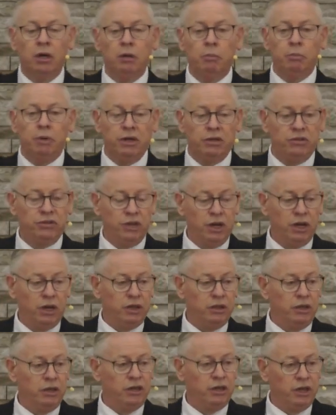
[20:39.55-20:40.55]
but uh,
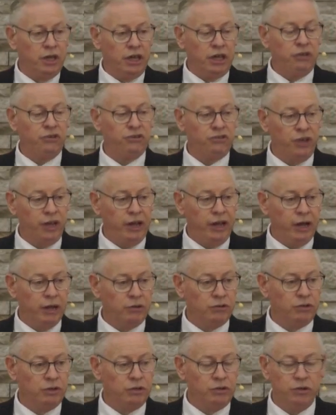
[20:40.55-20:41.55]
he set
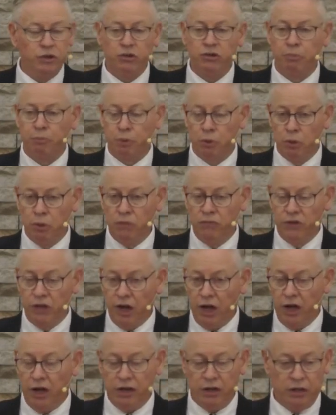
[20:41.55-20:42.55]
out to disprove
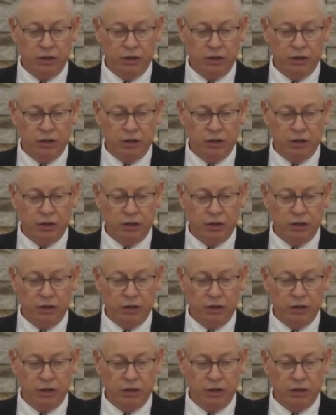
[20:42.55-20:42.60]
God,